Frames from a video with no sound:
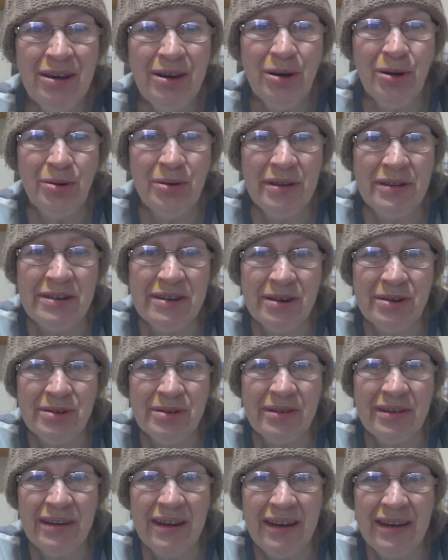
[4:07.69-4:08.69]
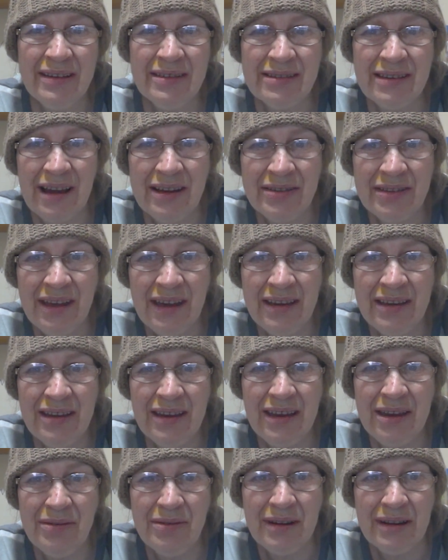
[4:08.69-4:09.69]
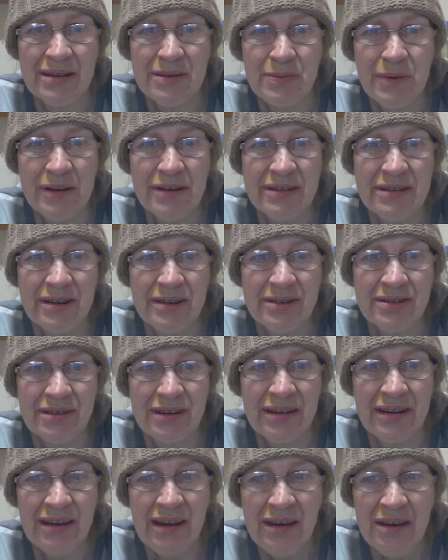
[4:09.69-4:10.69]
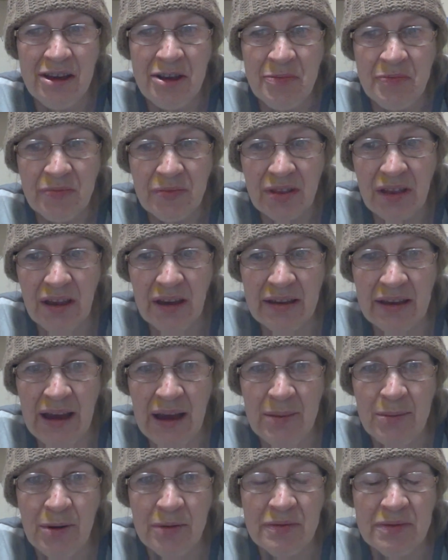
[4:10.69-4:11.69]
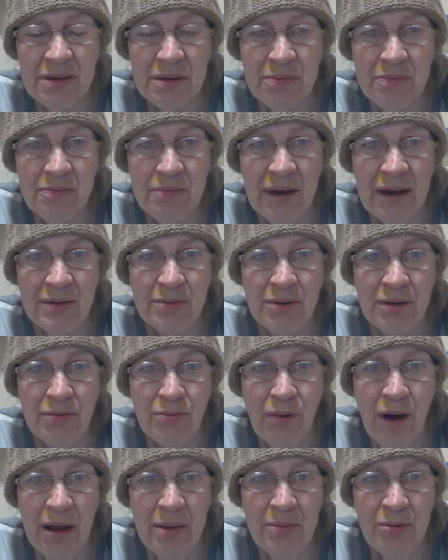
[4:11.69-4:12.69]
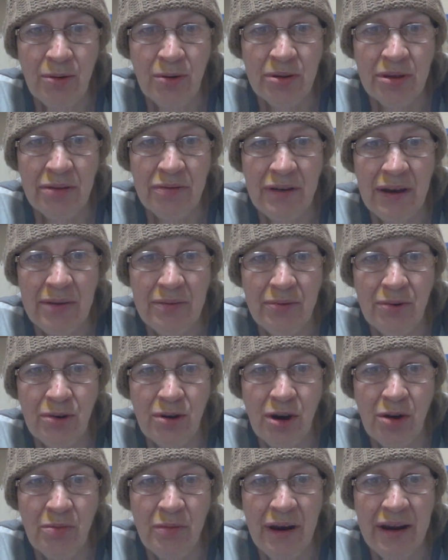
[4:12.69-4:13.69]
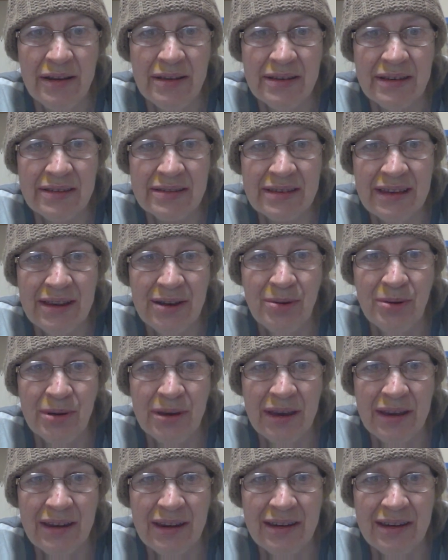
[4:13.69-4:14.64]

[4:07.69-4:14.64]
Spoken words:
All the children are his, aren't they? Even us big children. Okay, I'm off to bed with Whitepaw, the faithful comrade. He's a little kid.